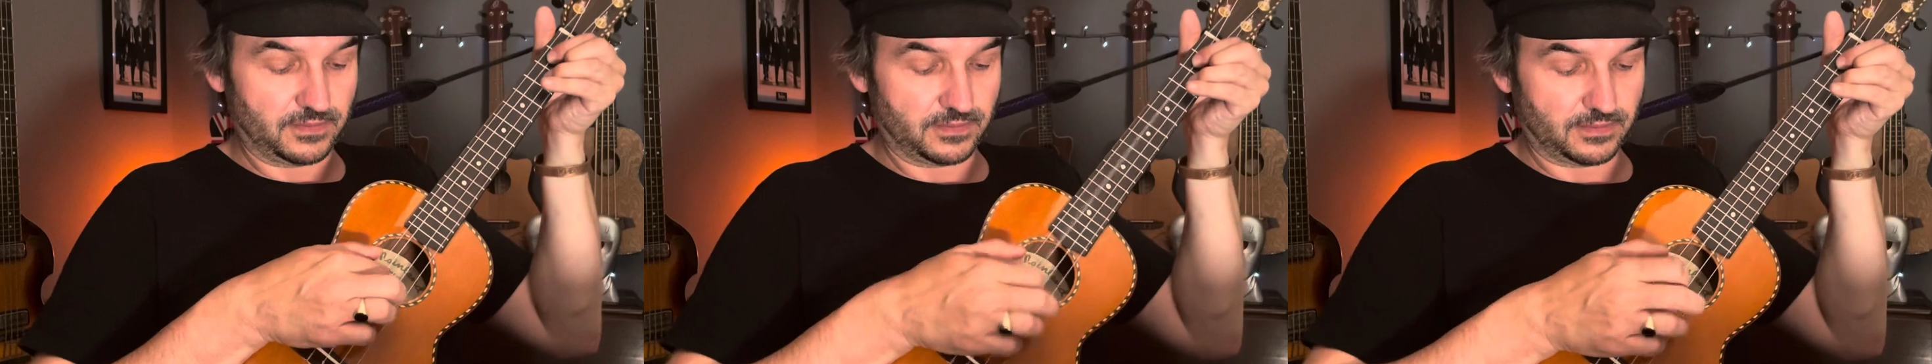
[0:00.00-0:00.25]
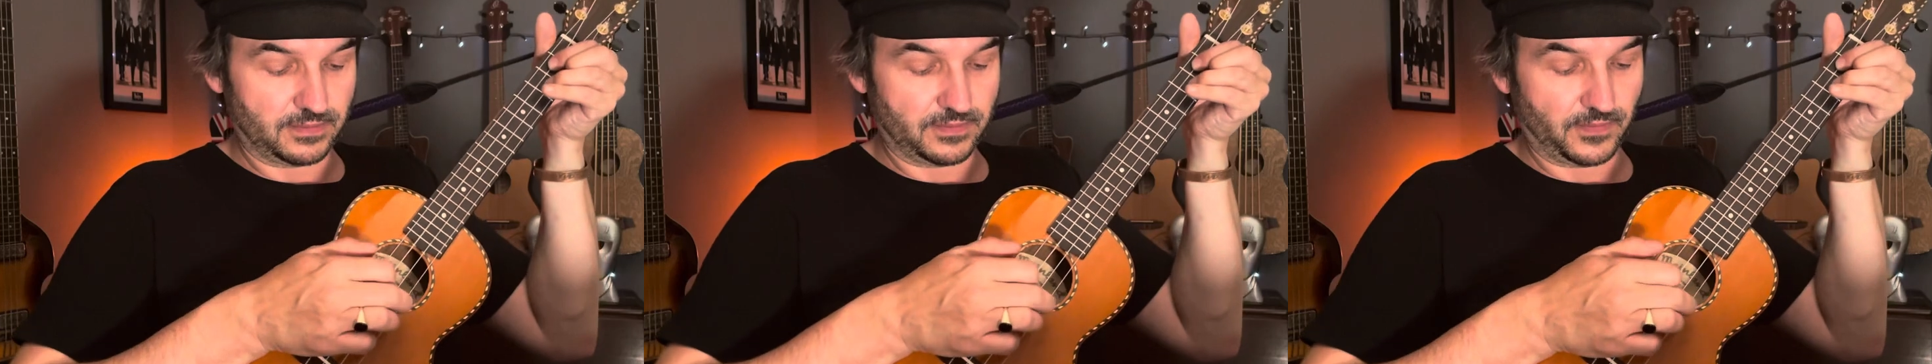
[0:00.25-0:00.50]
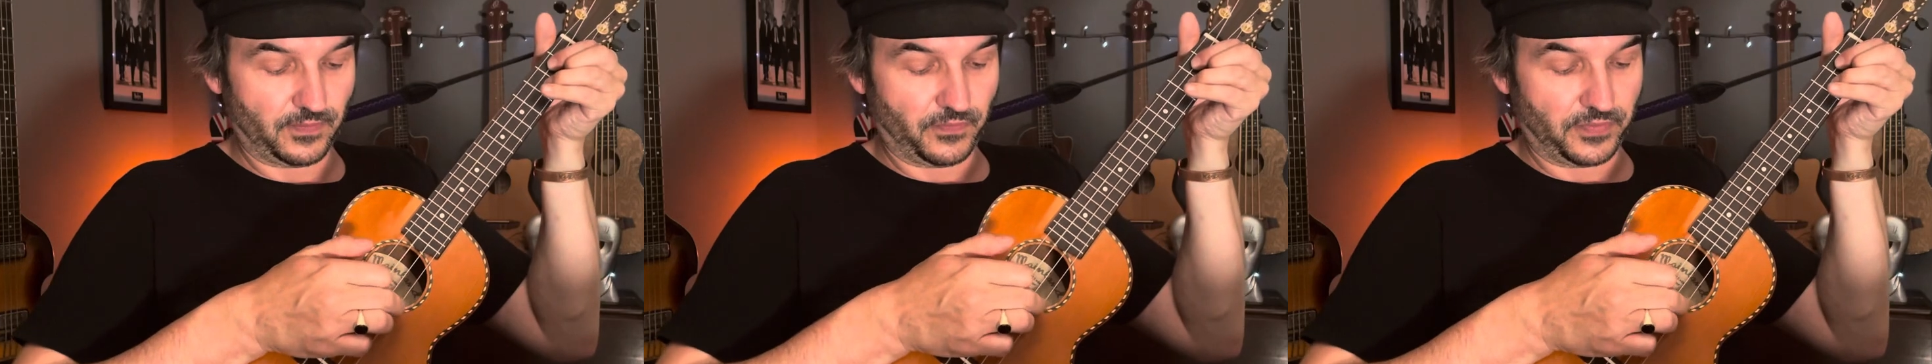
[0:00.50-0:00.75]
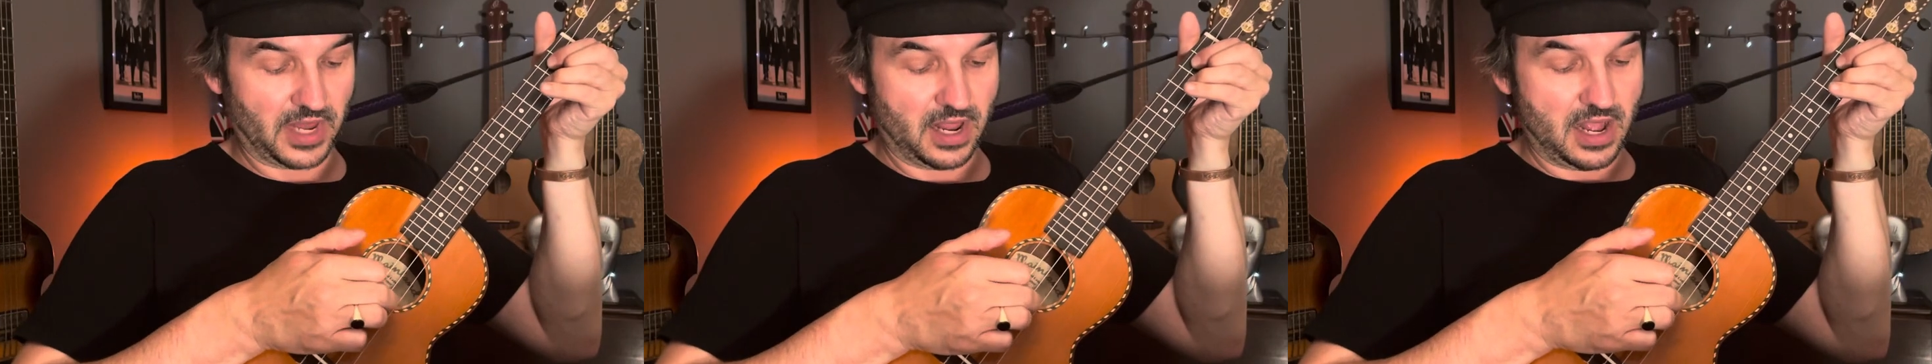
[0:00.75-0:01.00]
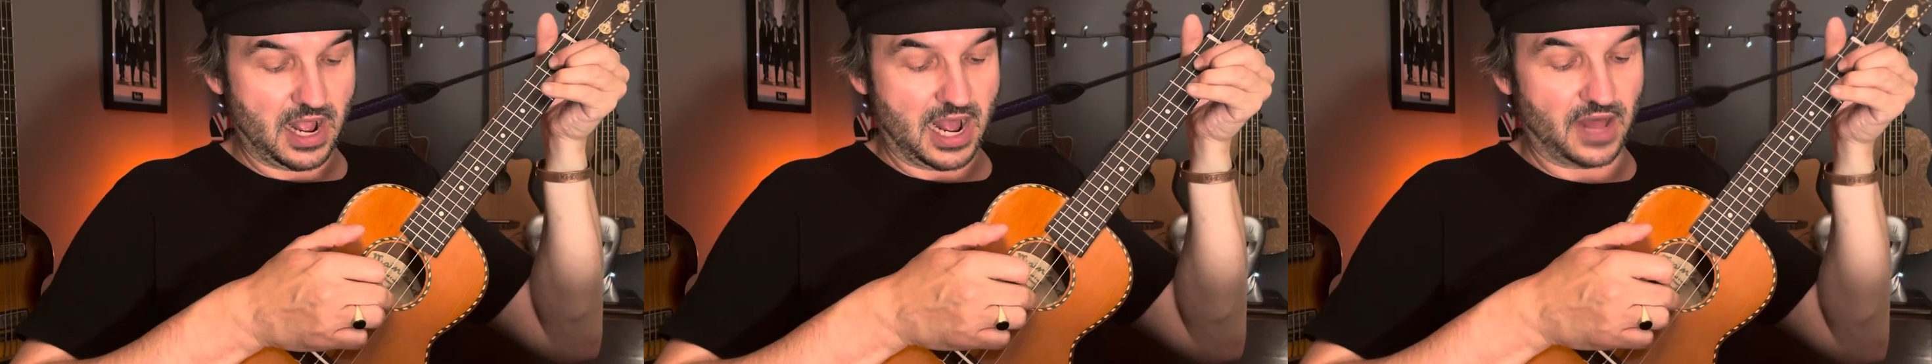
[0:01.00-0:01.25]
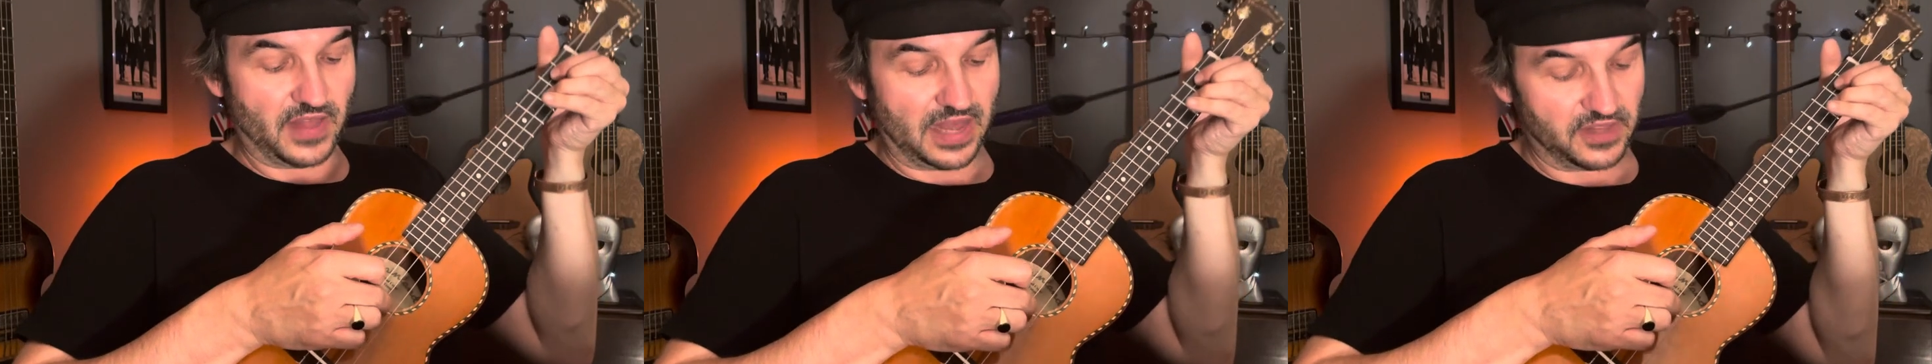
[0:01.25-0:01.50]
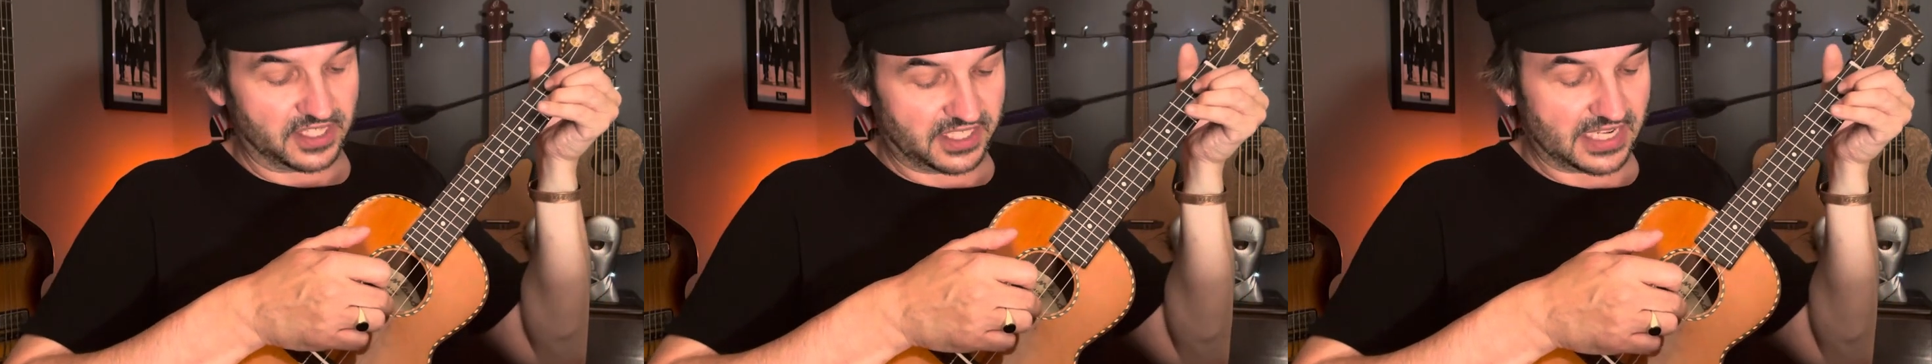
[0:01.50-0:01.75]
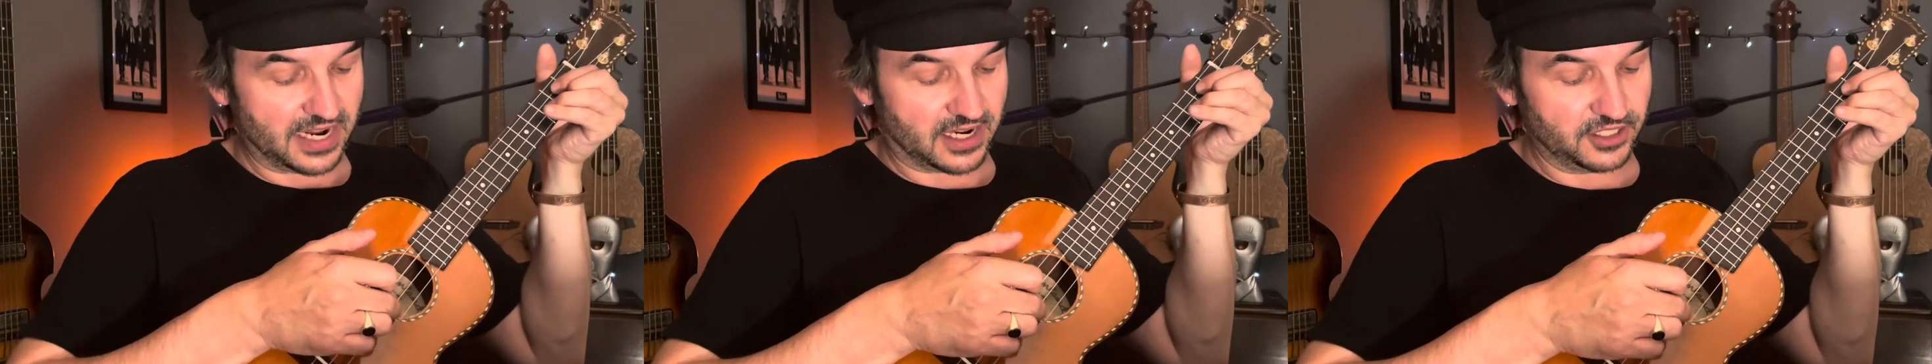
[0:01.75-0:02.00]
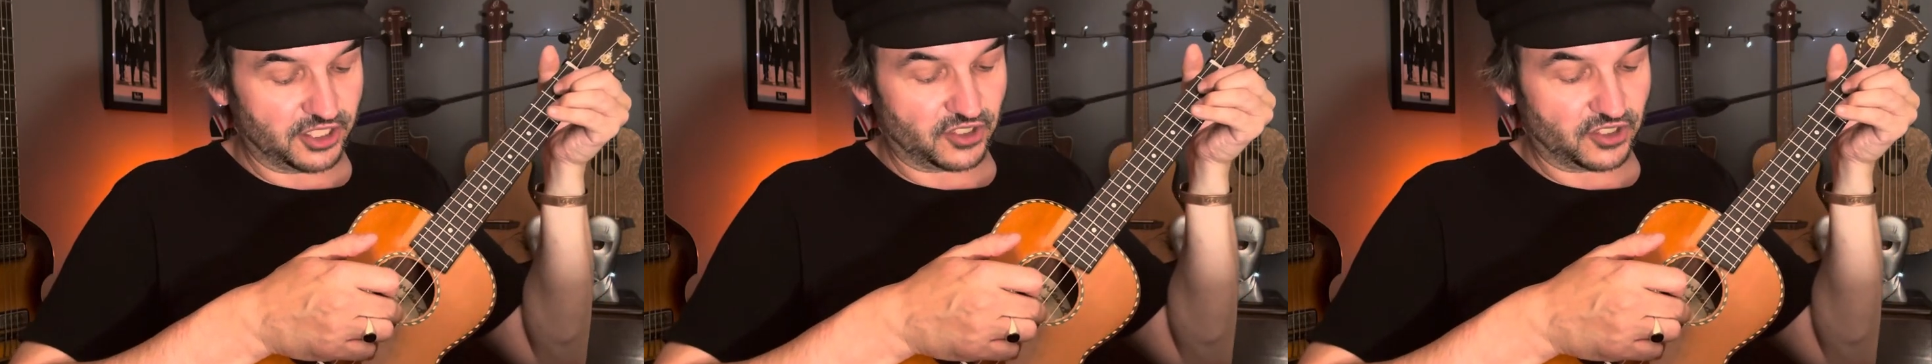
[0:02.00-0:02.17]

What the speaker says: and then the second